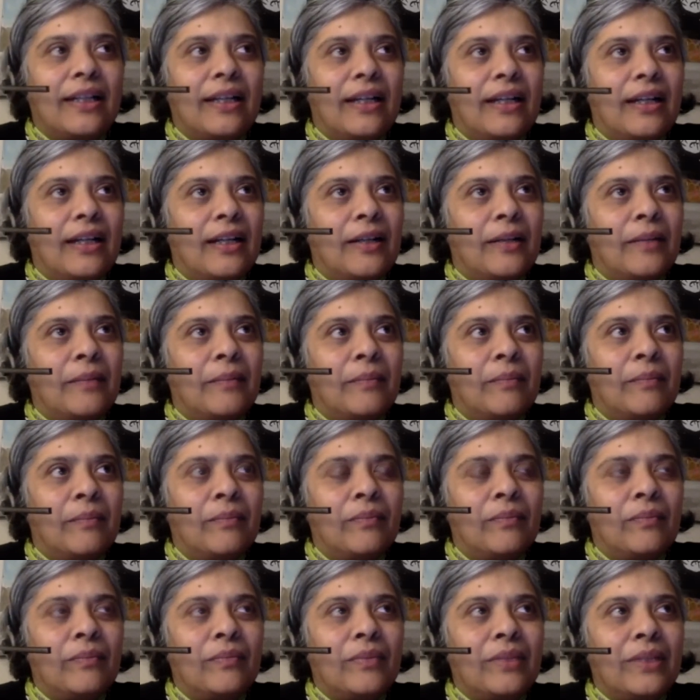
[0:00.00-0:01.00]

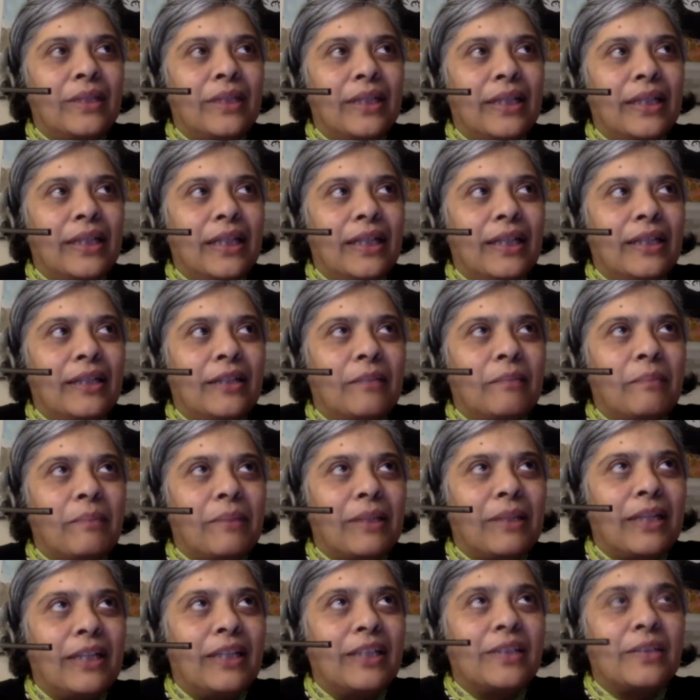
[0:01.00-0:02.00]
in a
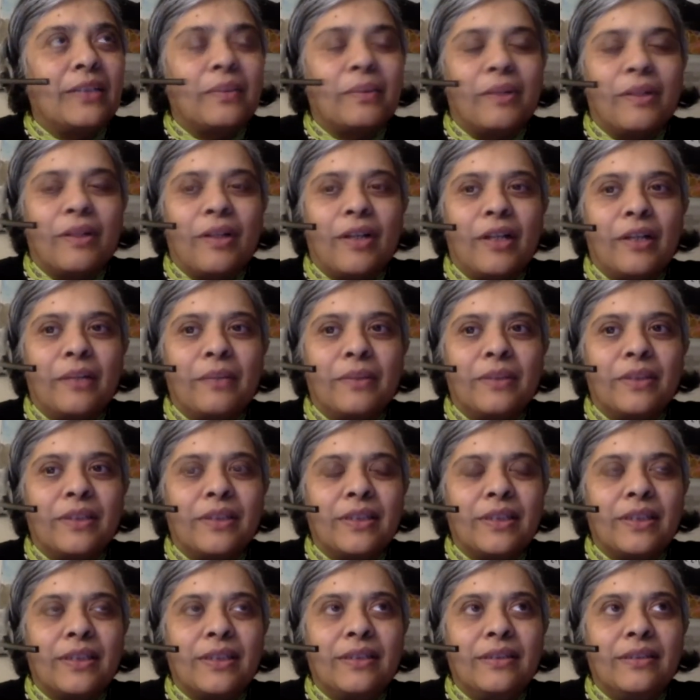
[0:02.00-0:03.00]
place where I was